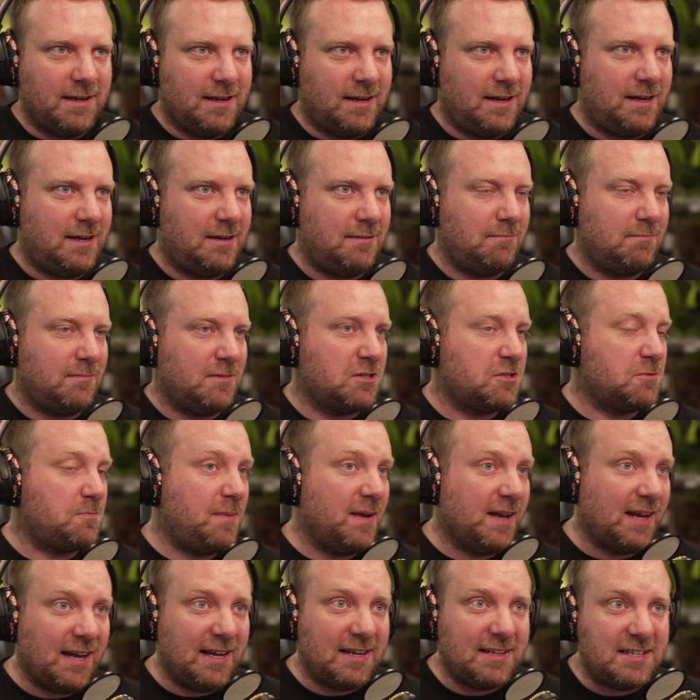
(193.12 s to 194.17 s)
Um, there's
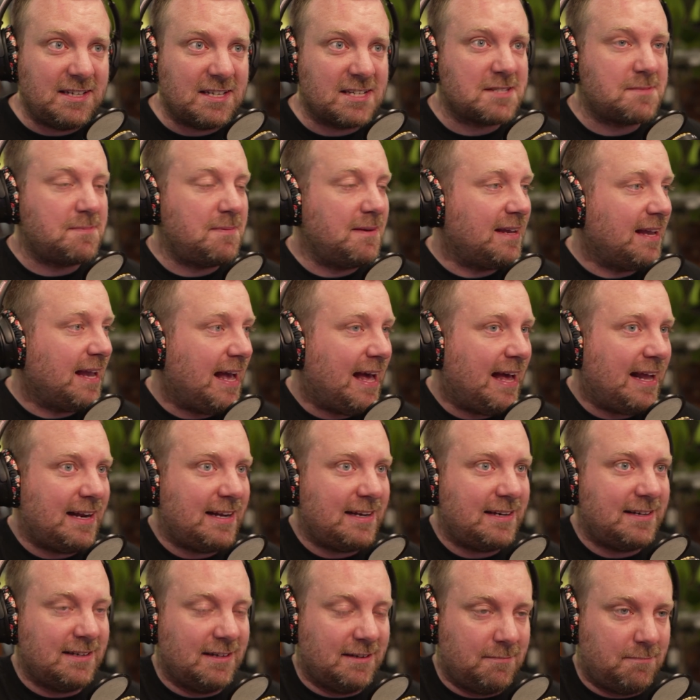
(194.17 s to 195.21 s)
big ideas being
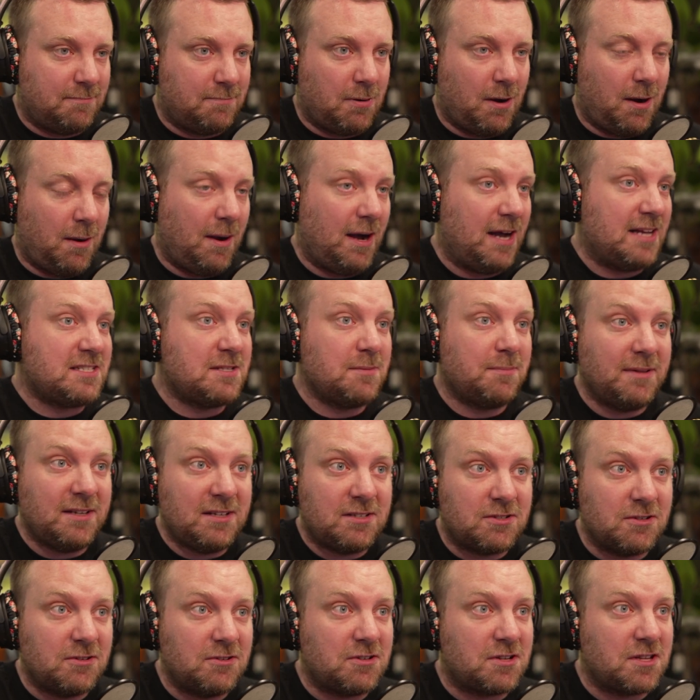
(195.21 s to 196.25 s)
added uh, possibly
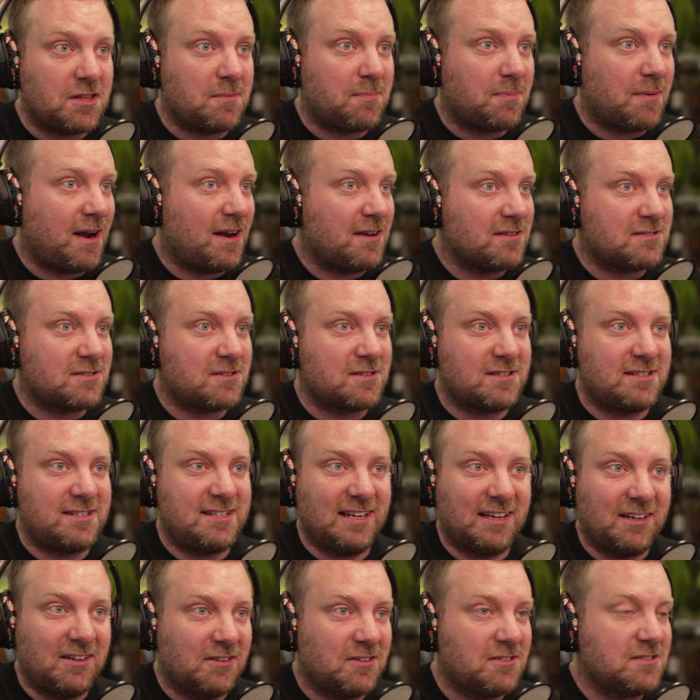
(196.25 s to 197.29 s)
soon to the browser's
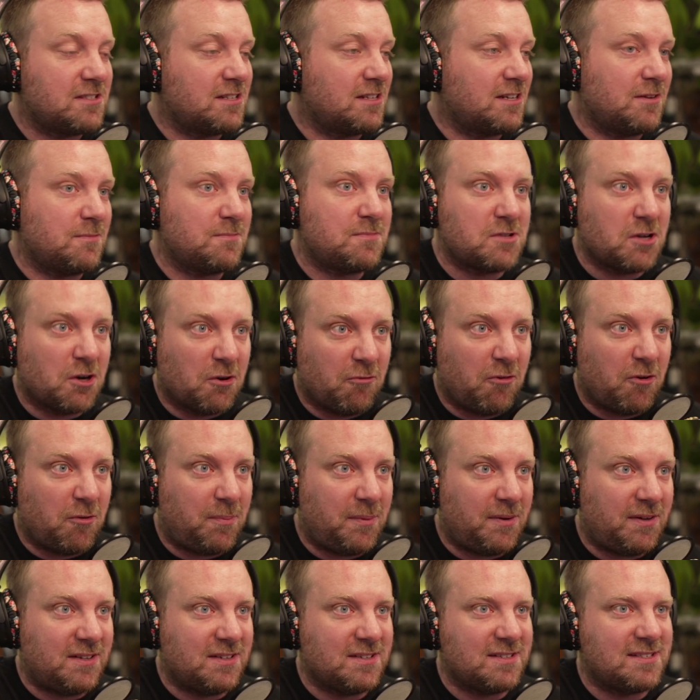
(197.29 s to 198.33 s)
signals and
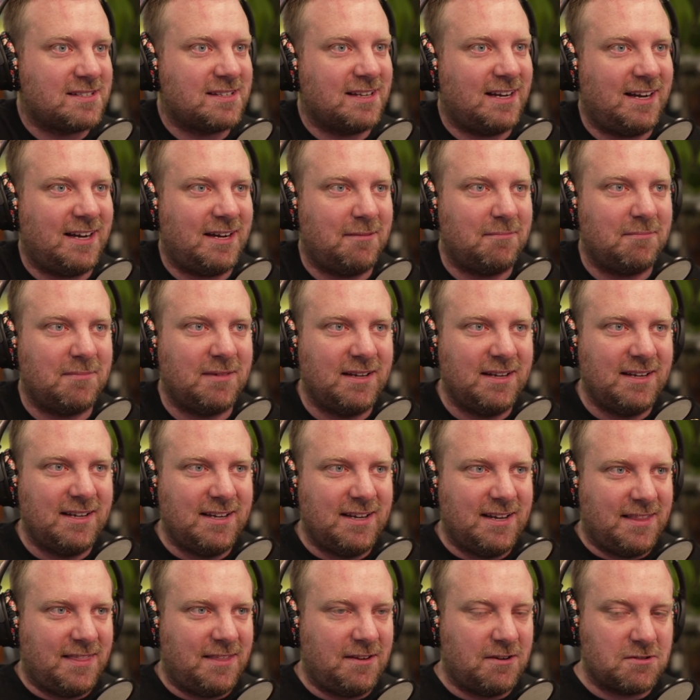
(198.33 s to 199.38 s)
observables. Um,
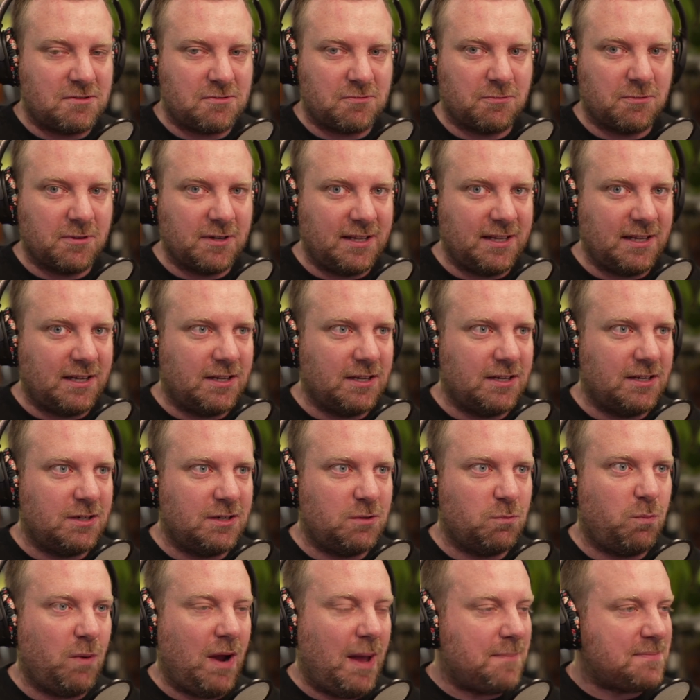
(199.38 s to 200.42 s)
there's really
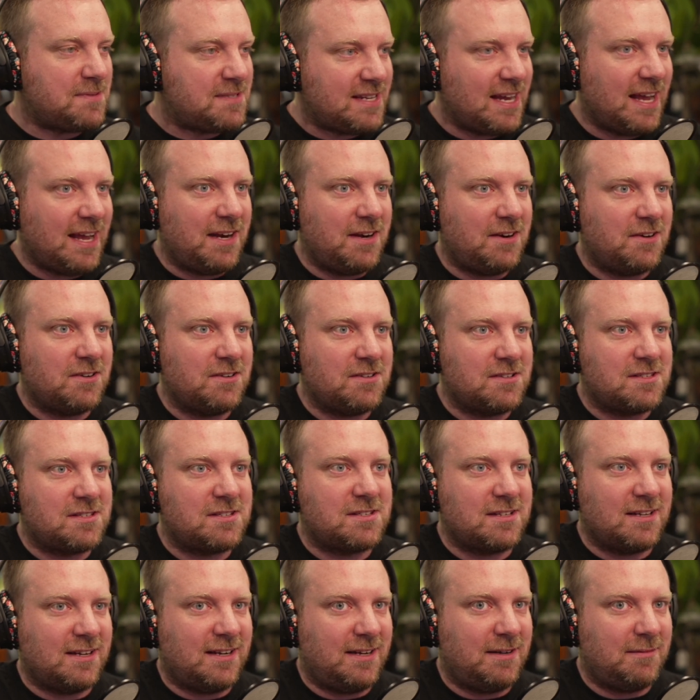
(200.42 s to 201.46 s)
good web
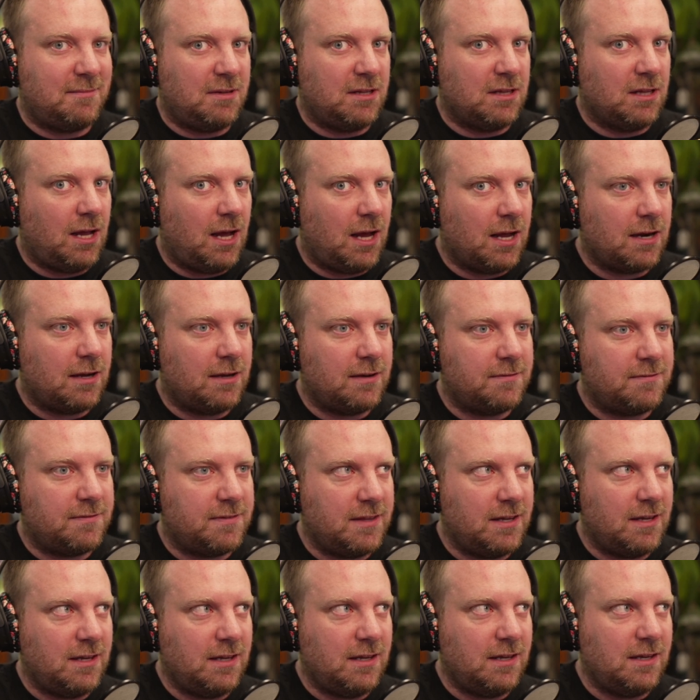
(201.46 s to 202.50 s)
standards. Um, a lot of
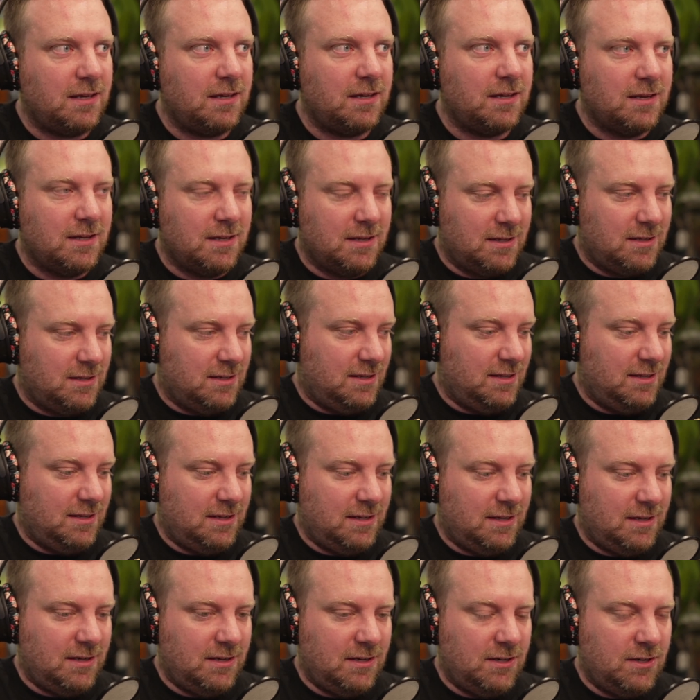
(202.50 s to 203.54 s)
the uh,
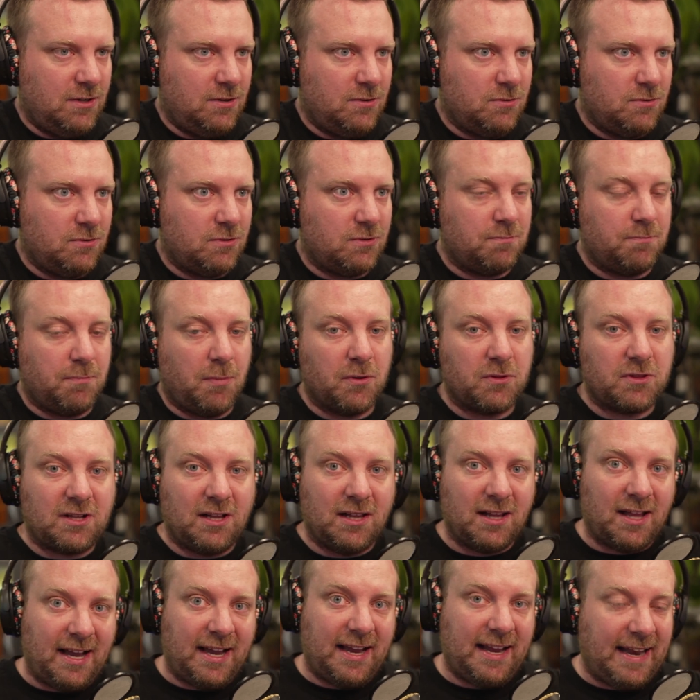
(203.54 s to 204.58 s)
new both
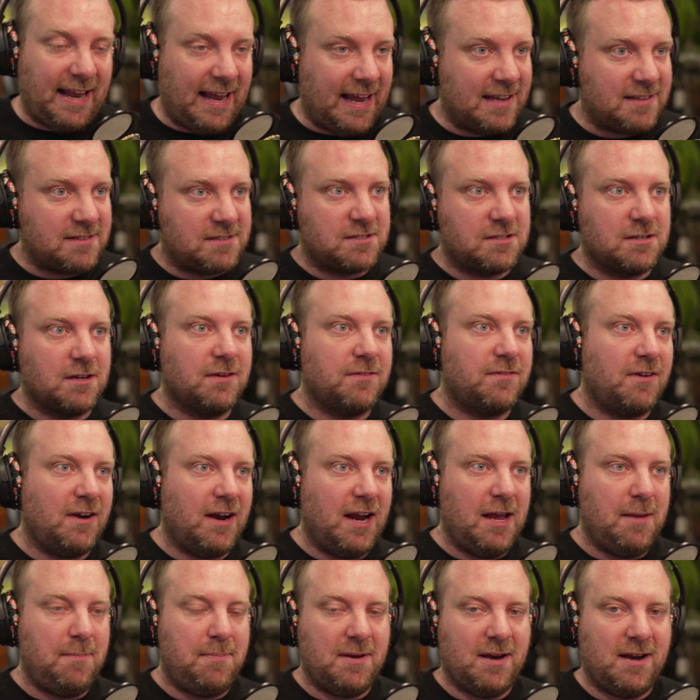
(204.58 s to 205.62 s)
client and server
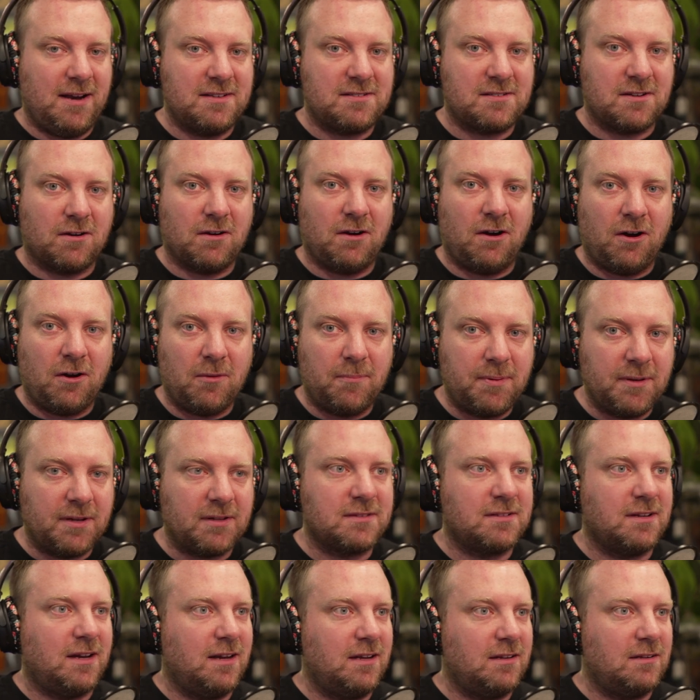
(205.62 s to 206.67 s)
A P Is are all
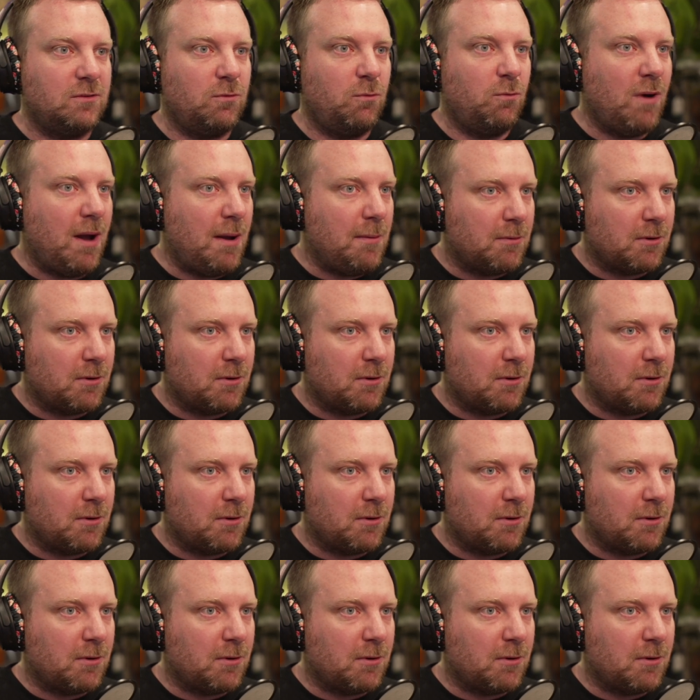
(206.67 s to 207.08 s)
built on web